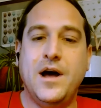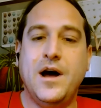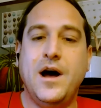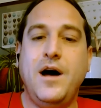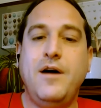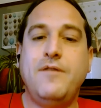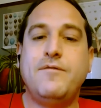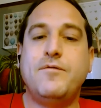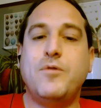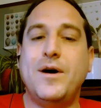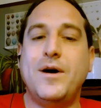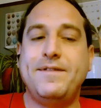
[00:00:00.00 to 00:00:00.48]

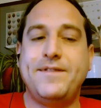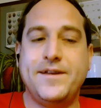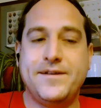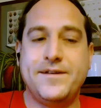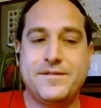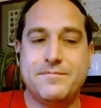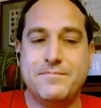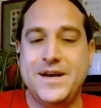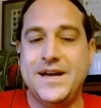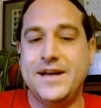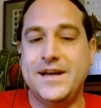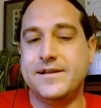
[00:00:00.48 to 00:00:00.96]
of what
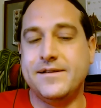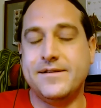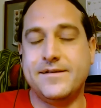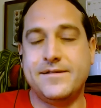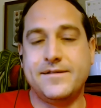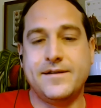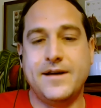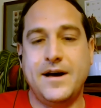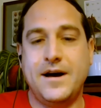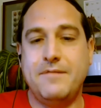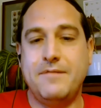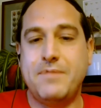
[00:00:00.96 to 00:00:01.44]
this
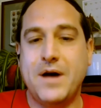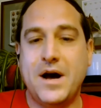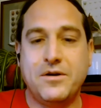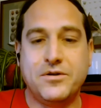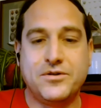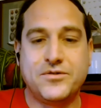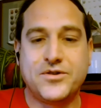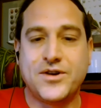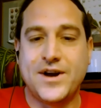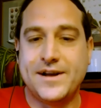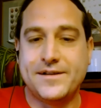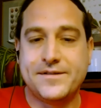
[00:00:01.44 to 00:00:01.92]
means
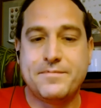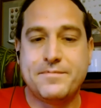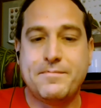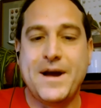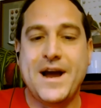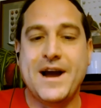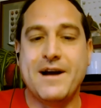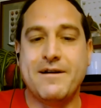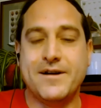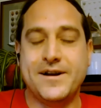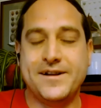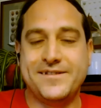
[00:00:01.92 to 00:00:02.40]
about
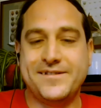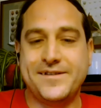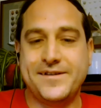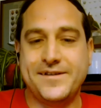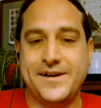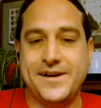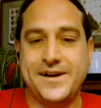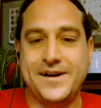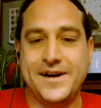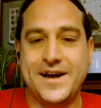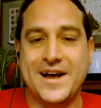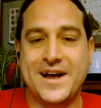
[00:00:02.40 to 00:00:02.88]

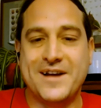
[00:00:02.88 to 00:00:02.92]
transparency